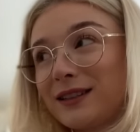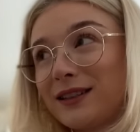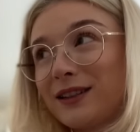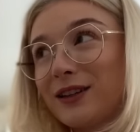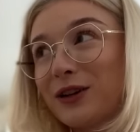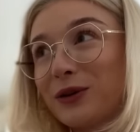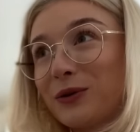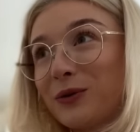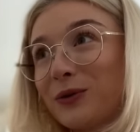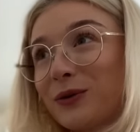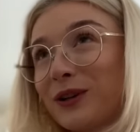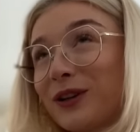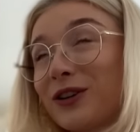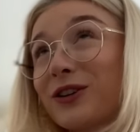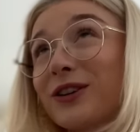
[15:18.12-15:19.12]

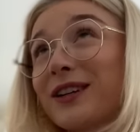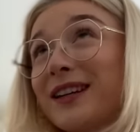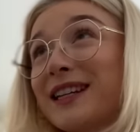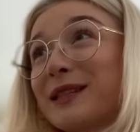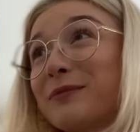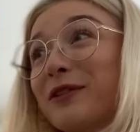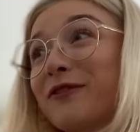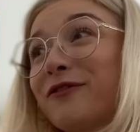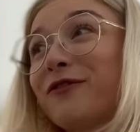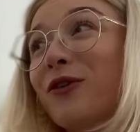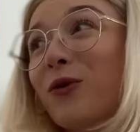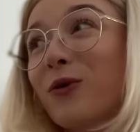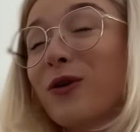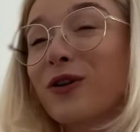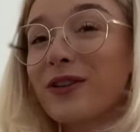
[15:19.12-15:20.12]
new goodies
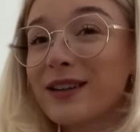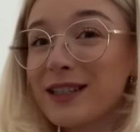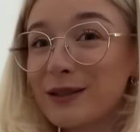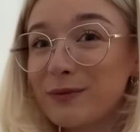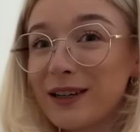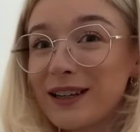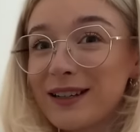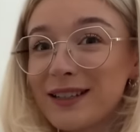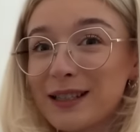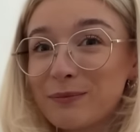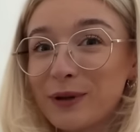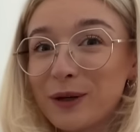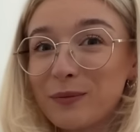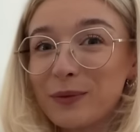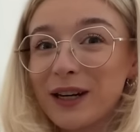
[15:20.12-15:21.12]
before Christmas,
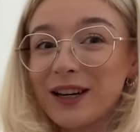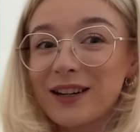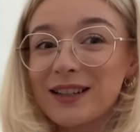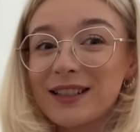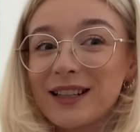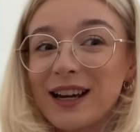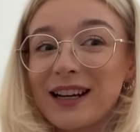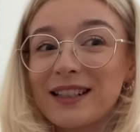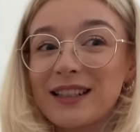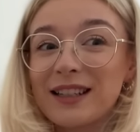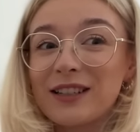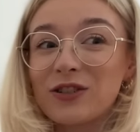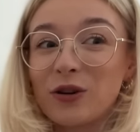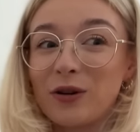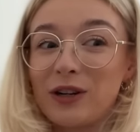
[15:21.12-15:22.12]
but because I
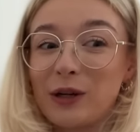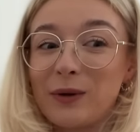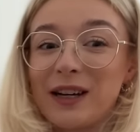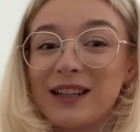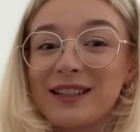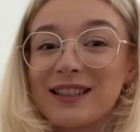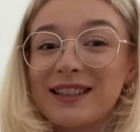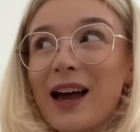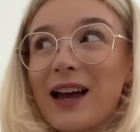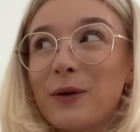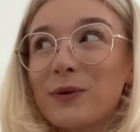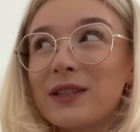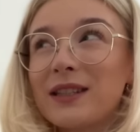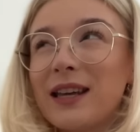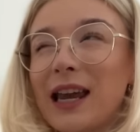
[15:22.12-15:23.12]
did John Lewis, I
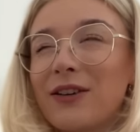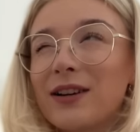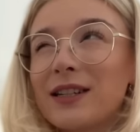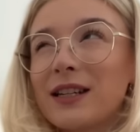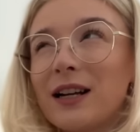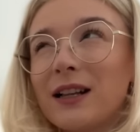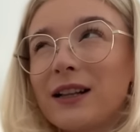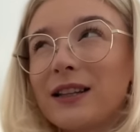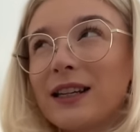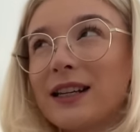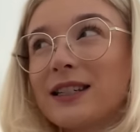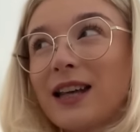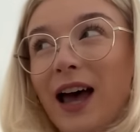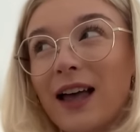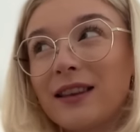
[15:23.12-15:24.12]
was there until the
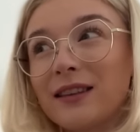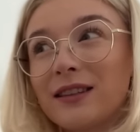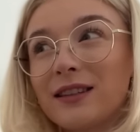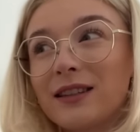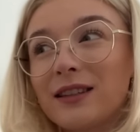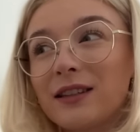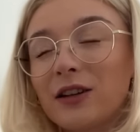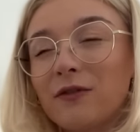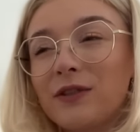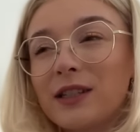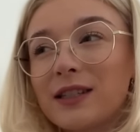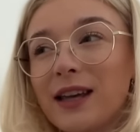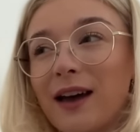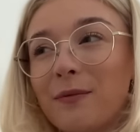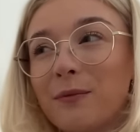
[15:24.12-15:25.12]
10th of
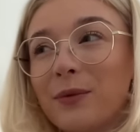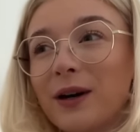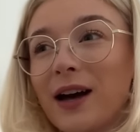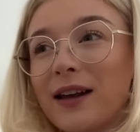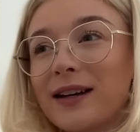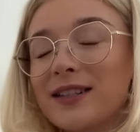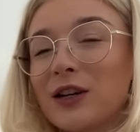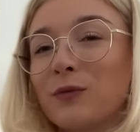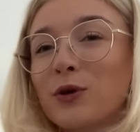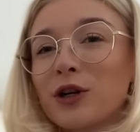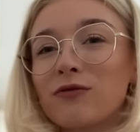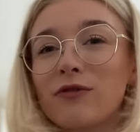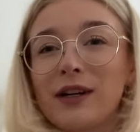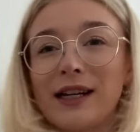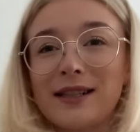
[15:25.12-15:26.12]
December and I didn't want to
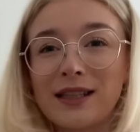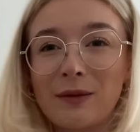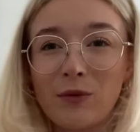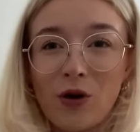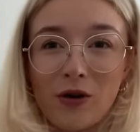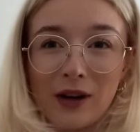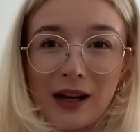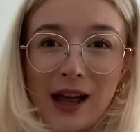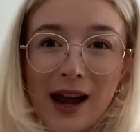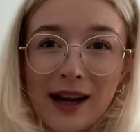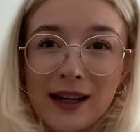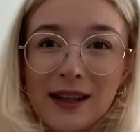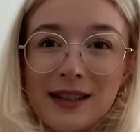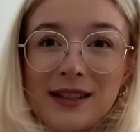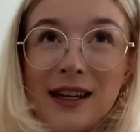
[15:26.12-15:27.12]
release them online
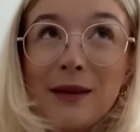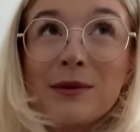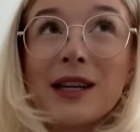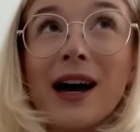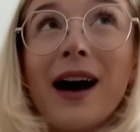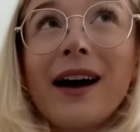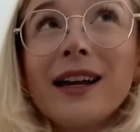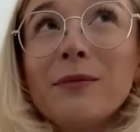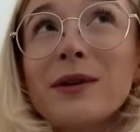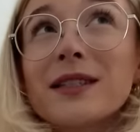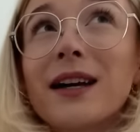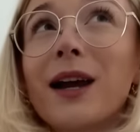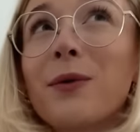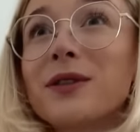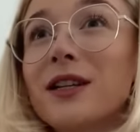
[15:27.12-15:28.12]
at the same time as
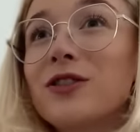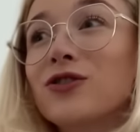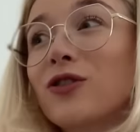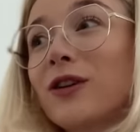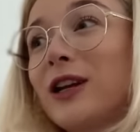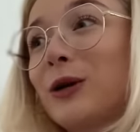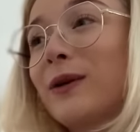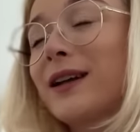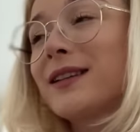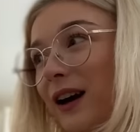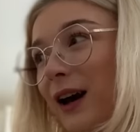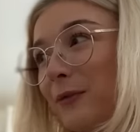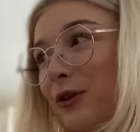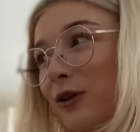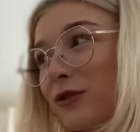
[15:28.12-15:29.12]
I was in John Lewis.
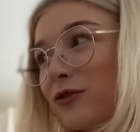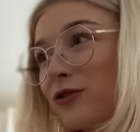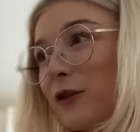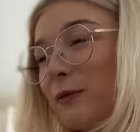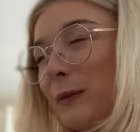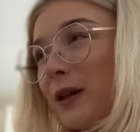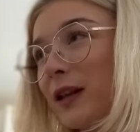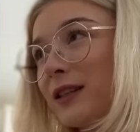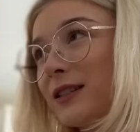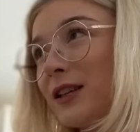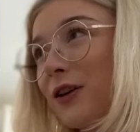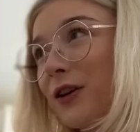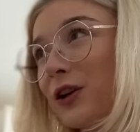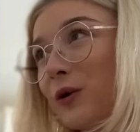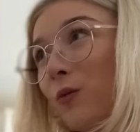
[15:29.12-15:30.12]
I'm not sure if people are still
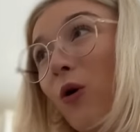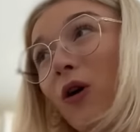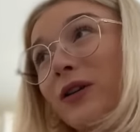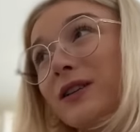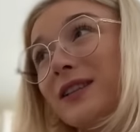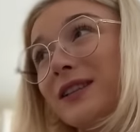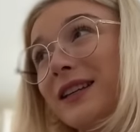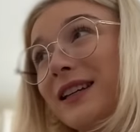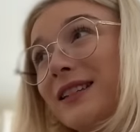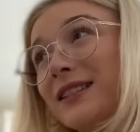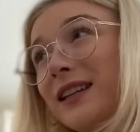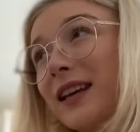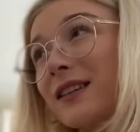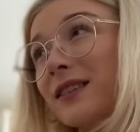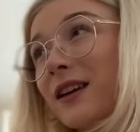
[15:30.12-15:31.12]
going to want these
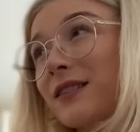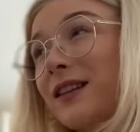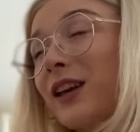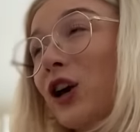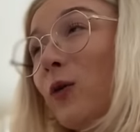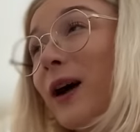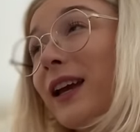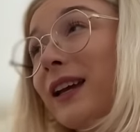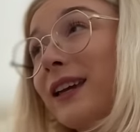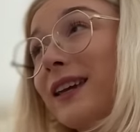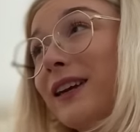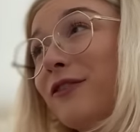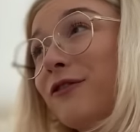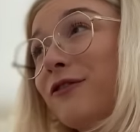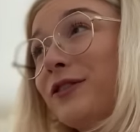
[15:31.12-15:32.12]
things because they're quite
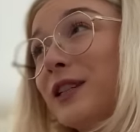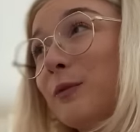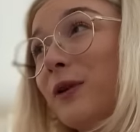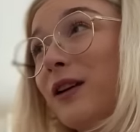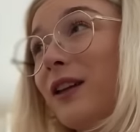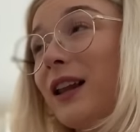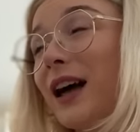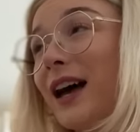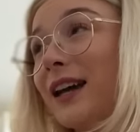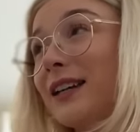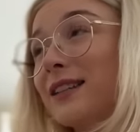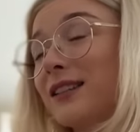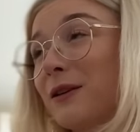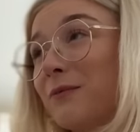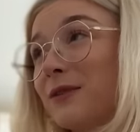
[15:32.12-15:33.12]
giftable
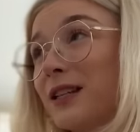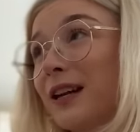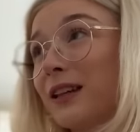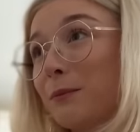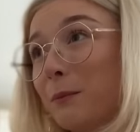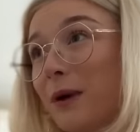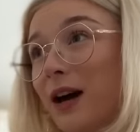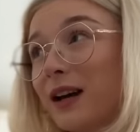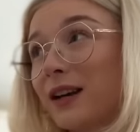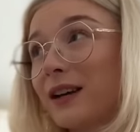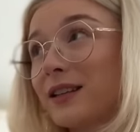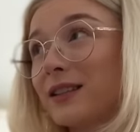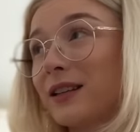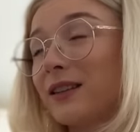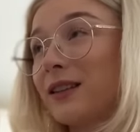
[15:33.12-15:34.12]
items like
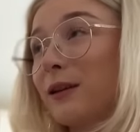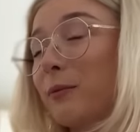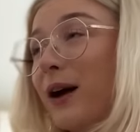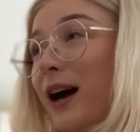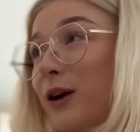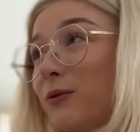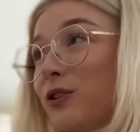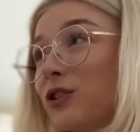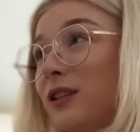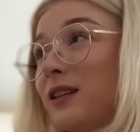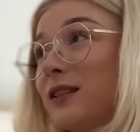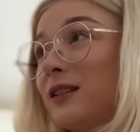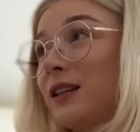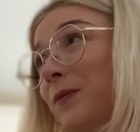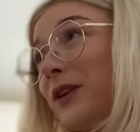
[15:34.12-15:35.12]
mugs and the pouches
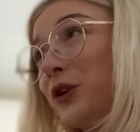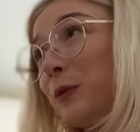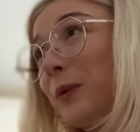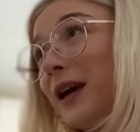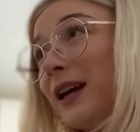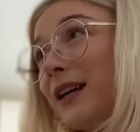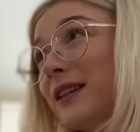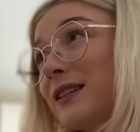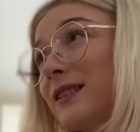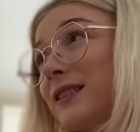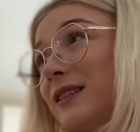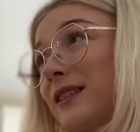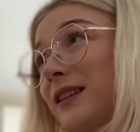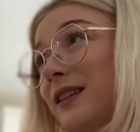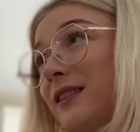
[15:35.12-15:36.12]
and the new
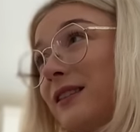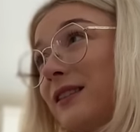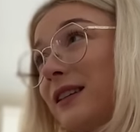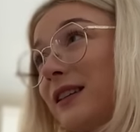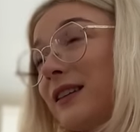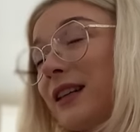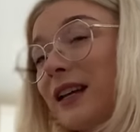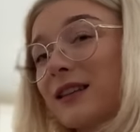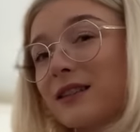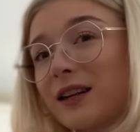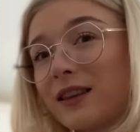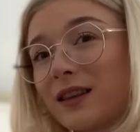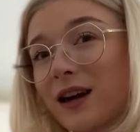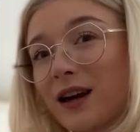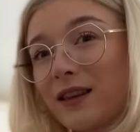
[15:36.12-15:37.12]
pins and, and things
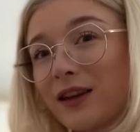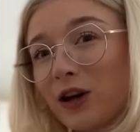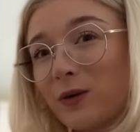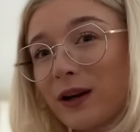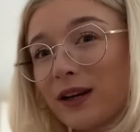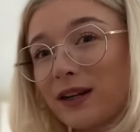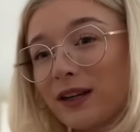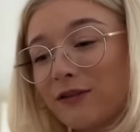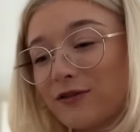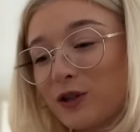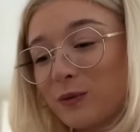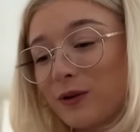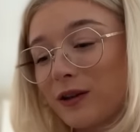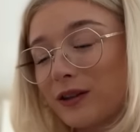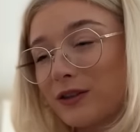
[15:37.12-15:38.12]
like that. They're quite
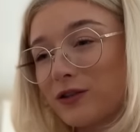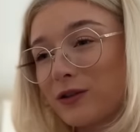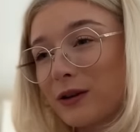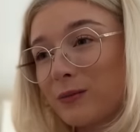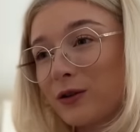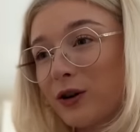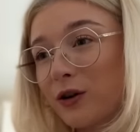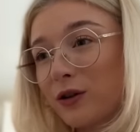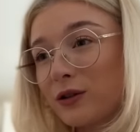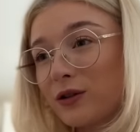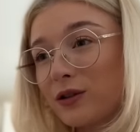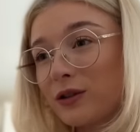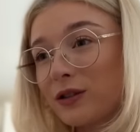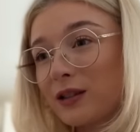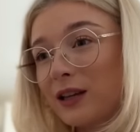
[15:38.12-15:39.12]
giftable so I'm not
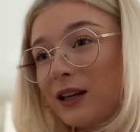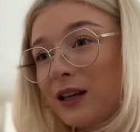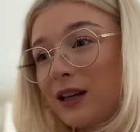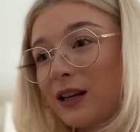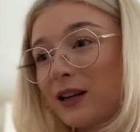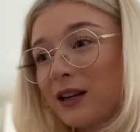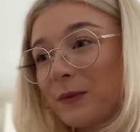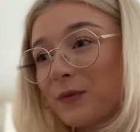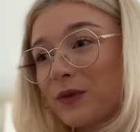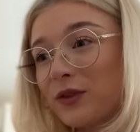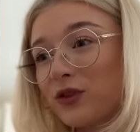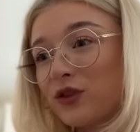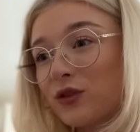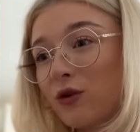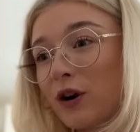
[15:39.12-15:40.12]

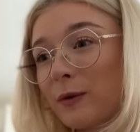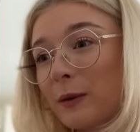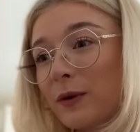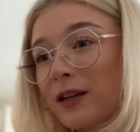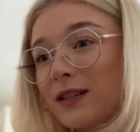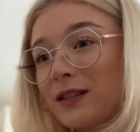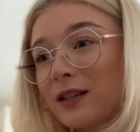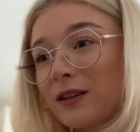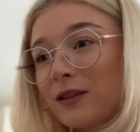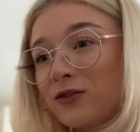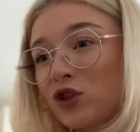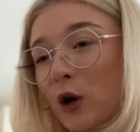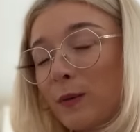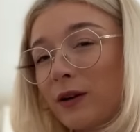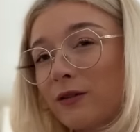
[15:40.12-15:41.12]
show where people are still shopping